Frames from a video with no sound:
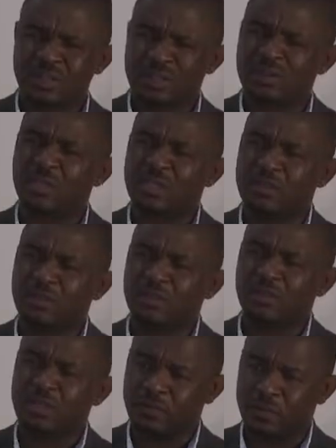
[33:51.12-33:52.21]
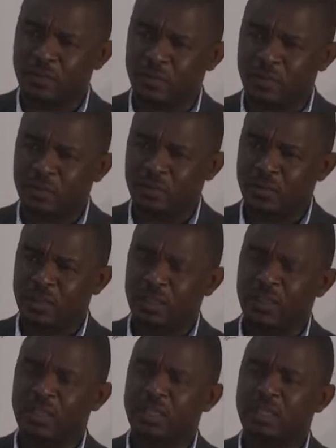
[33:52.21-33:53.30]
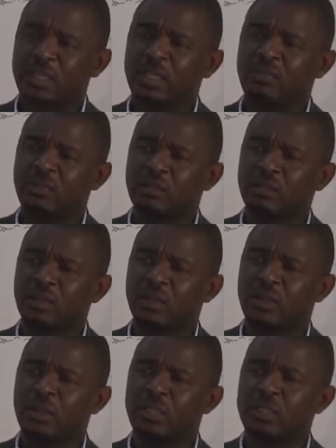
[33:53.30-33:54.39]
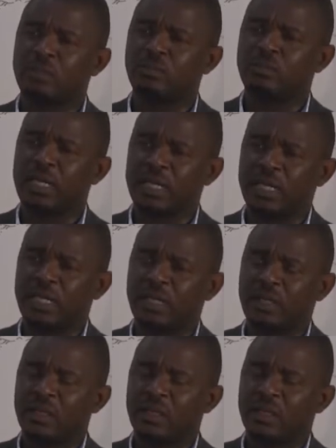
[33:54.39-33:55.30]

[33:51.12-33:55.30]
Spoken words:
His name was Vivo, and he came up with this plan